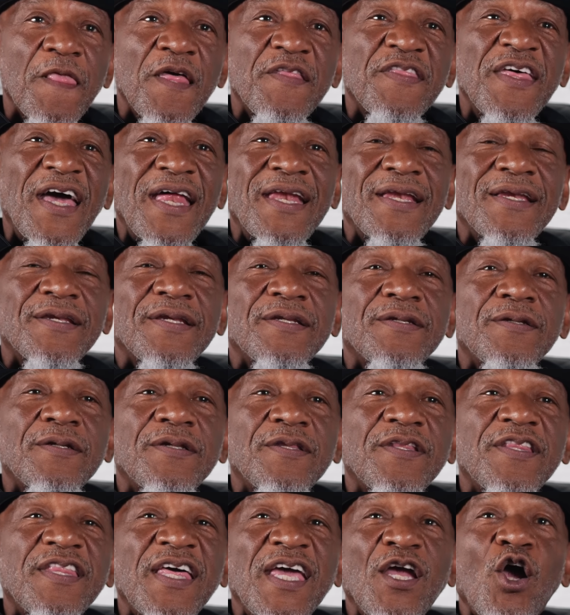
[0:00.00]
that
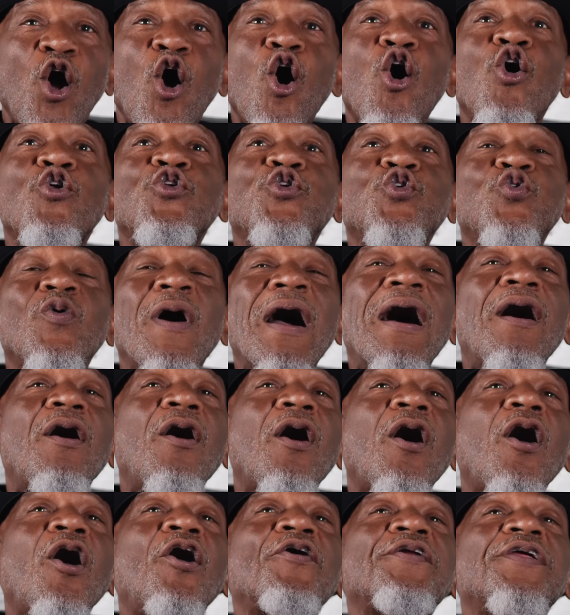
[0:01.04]
they all knew how
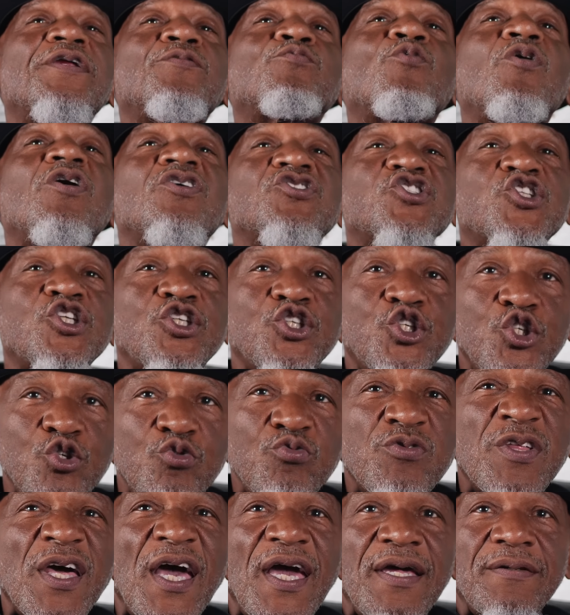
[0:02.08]
hard it was to do
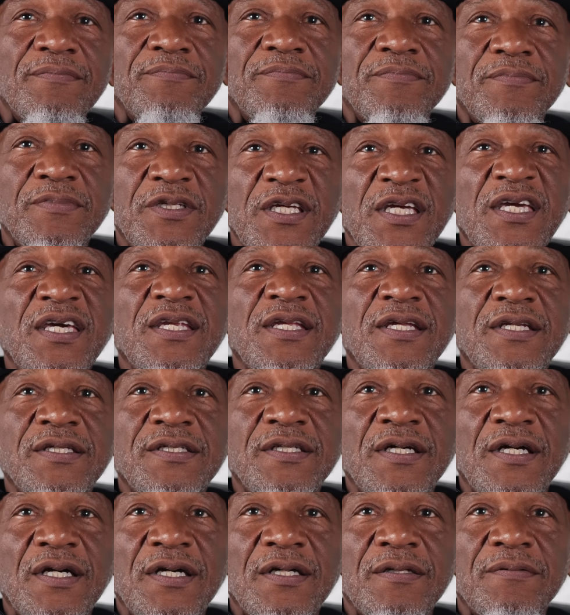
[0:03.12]
that, to get it
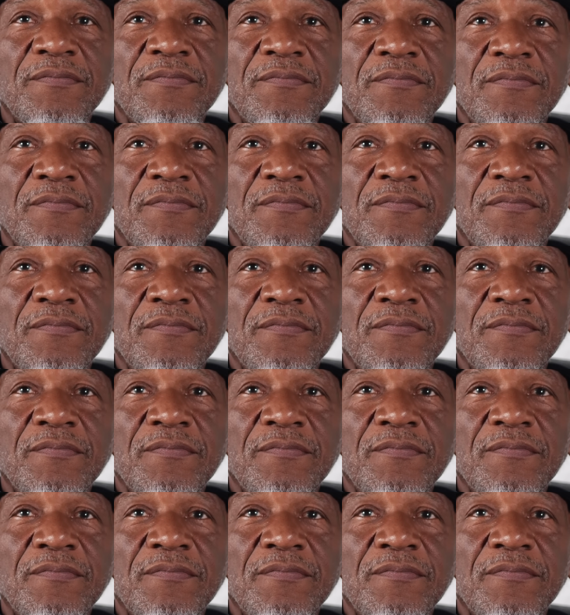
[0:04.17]
done.